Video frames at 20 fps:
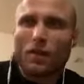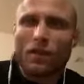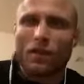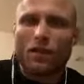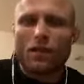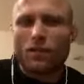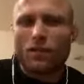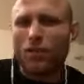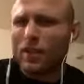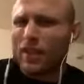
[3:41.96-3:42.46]

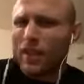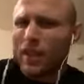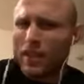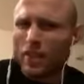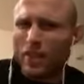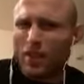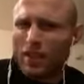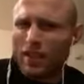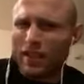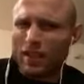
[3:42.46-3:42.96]
You do
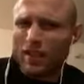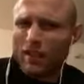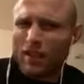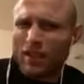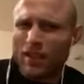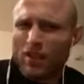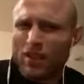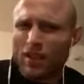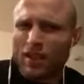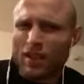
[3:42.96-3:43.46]
a lot of
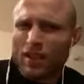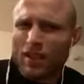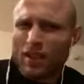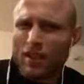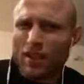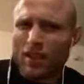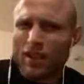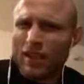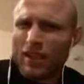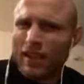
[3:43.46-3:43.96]

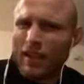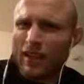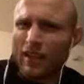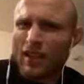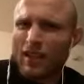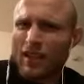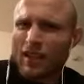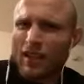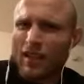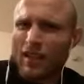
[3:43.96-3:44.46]
visualizing, I
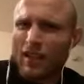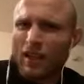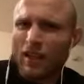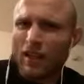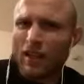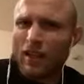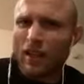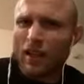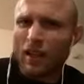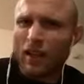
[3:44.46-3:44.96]
guess.
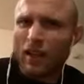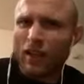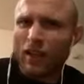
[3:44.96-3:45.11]
Mm-hmm.